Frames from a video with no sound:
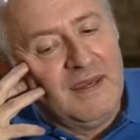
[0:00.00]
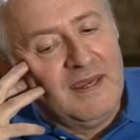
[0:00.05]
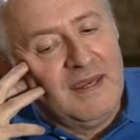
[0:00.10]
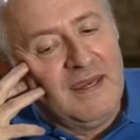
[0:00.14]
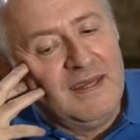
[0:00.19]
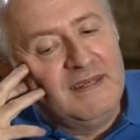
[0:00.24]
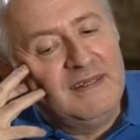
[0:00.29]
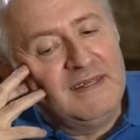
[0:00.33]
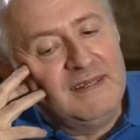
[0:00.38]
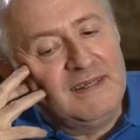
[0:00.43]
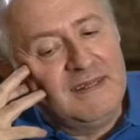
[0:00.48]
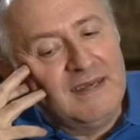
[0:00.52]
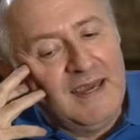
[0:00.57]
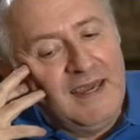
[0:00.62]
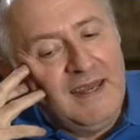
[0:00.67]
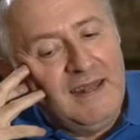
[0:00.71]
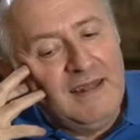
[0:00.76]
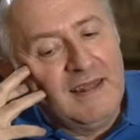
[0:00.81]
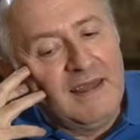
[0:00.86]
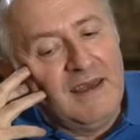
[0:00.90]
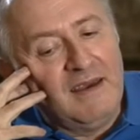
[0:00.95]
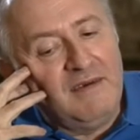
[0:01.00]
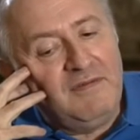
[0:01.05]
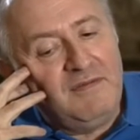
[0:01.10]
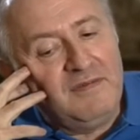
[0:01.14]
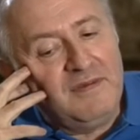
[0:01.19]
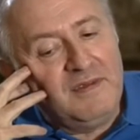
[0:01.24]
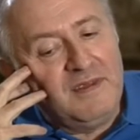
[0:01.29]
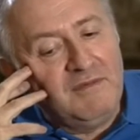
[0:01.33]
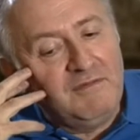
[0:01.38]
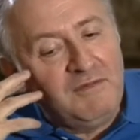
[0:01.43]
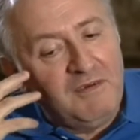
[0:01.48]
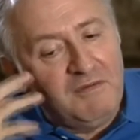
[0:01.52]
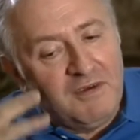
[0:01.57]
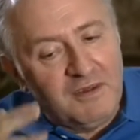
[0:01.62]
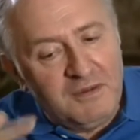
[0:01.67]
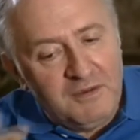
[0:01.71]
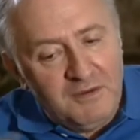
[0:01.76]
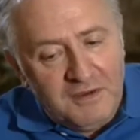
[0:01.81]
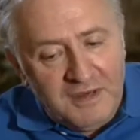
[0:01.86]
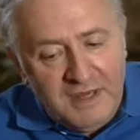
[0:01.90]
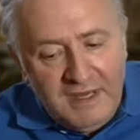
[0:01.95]
and the train left, and we were
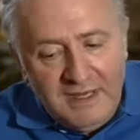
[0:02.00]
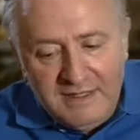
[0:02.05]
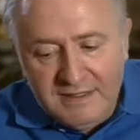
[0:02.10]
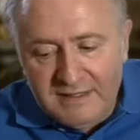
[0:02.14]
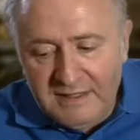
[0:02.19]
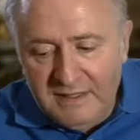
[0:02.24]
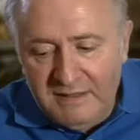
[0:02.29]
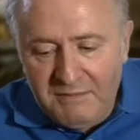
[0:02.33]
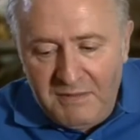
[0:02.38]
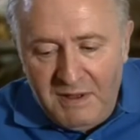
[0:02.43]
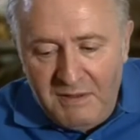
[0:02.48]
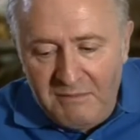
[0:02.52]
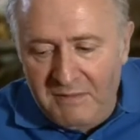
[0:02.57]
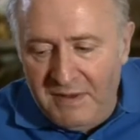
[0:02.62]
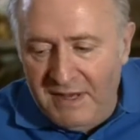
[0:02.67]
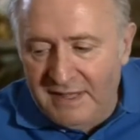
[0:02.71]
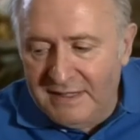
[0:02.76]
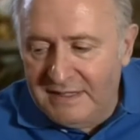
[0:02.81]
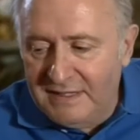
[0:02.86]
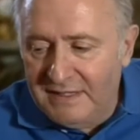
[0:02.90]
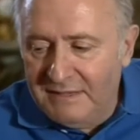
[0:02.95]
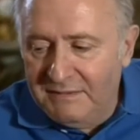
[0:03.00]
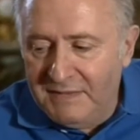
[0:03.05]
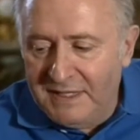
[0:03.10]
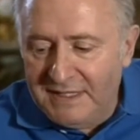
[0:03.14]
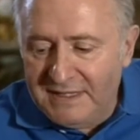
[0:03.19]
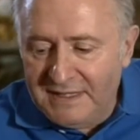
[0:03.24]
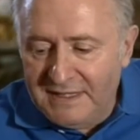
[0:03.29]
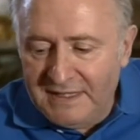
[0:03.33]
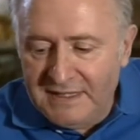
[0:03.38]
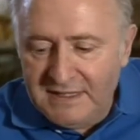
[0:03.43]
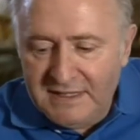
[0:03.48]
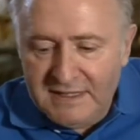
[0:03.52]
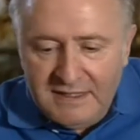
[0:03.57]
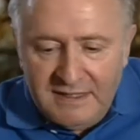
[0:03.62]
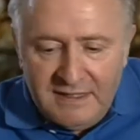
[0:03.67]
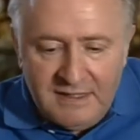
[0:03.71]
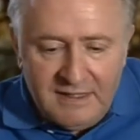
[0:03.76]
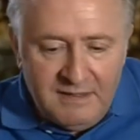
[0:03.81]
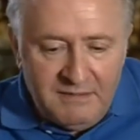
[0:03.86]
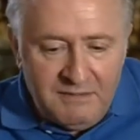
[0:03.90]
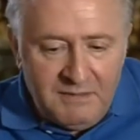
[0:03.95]
together, my mother, my
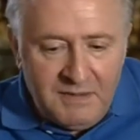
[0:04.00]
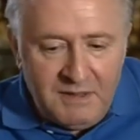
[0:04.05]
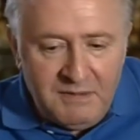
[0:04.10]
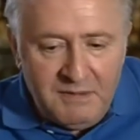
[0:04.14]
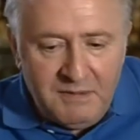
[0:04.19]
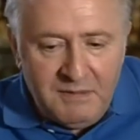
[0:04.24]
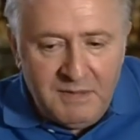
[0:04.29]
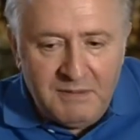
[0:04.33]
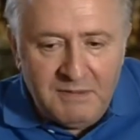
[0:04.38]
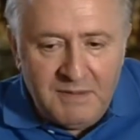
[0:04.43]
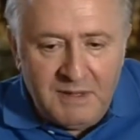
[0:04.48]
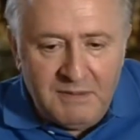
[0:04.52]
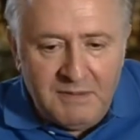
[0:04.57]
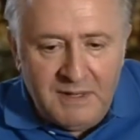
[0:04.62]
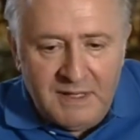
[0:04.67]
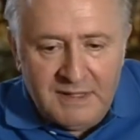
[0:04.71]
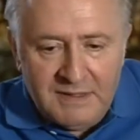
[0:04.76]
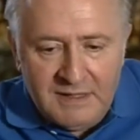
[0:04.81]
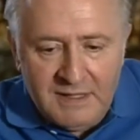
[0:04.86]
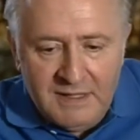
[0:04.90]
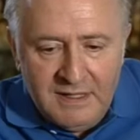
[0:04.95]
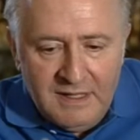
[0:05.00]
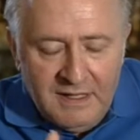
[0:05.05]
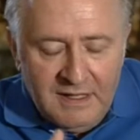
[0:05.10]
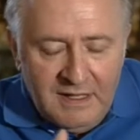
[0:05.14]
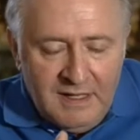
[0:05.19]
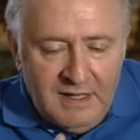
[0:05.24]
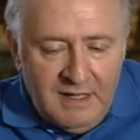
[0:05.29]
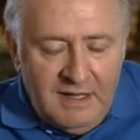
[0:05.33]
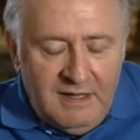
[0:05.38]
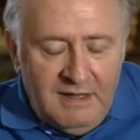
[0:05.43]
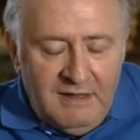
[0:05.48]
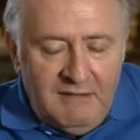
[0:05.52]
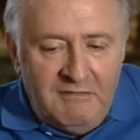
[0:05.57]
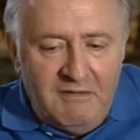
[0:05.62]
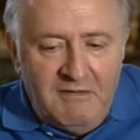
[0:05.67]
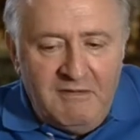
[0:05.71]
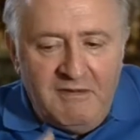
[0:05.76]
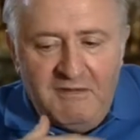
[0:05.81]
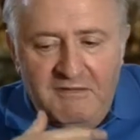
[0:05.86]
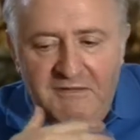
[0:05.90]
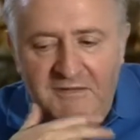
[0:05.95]
sister, maybe my brother.
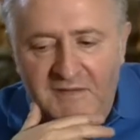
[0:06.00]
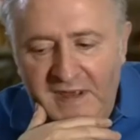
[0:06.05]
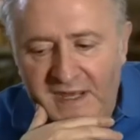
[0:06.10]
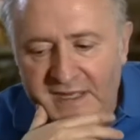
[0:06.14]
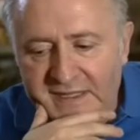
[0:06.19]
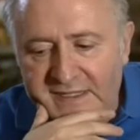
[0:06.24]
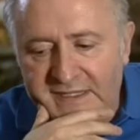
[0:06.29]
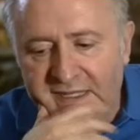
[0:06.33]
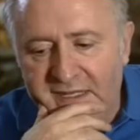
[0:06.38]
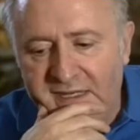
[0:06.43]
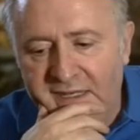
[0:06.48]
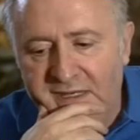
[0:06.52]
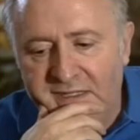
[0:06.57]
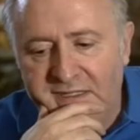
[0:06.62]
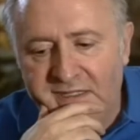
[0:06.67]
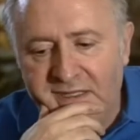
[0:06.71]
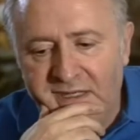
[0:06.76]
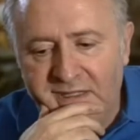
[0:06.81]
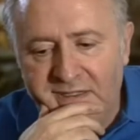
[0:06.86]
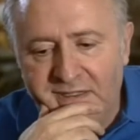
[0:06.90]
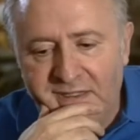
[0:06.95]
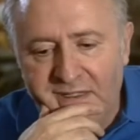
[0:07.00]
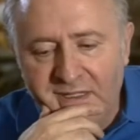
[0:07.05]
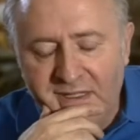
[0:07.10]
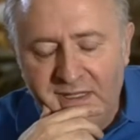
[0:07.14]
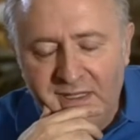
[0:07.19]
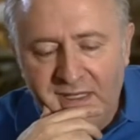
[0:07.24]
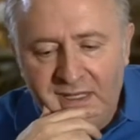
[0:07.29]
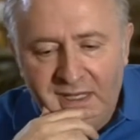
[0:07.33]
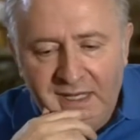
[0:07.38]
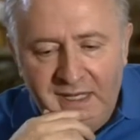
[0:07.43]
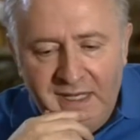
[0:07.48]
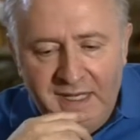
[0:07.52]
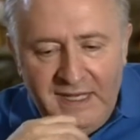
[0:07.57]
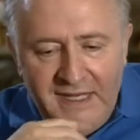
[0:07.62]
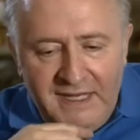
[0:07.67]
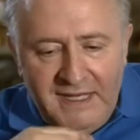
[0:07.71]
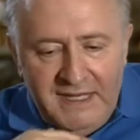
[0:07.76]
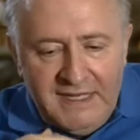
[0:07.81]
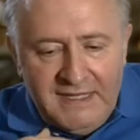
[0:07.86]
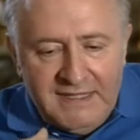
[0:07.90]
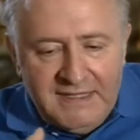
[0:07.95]
We were facing each other,
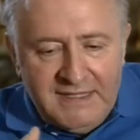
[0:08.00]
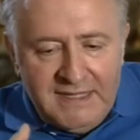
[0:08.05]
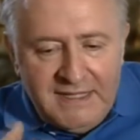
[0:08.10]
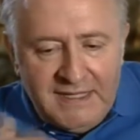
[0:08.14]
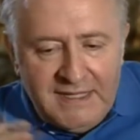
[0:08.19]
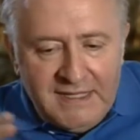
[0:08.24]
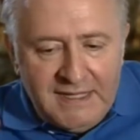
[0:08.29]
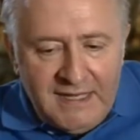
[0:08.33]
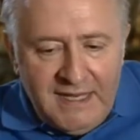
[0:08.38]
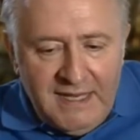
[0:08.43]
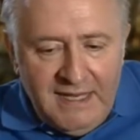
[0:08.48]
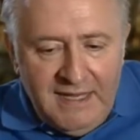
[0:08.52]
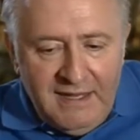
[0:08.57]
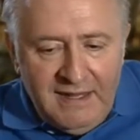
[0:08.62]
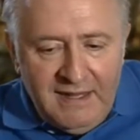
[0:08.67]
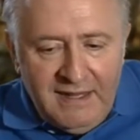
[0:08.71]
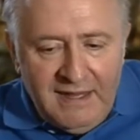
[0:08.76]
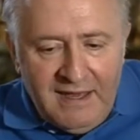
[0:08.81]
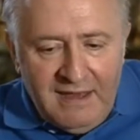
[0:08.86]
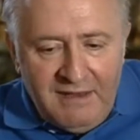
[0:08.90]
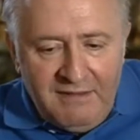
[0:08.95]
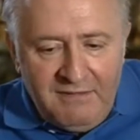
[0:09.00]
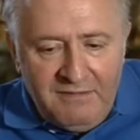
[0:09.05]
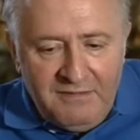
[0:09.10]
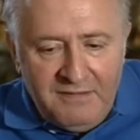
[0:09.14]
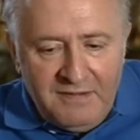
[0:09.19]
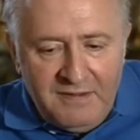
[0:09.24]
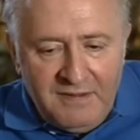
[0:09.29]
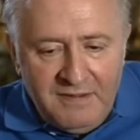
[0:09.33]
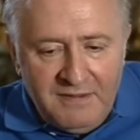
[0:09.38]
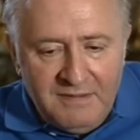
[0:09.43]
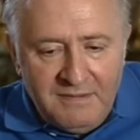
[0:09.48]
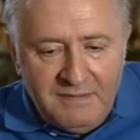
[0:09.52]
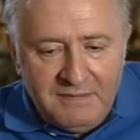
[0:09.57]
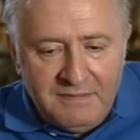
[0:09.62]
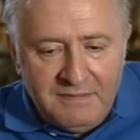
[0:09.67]
and the train left,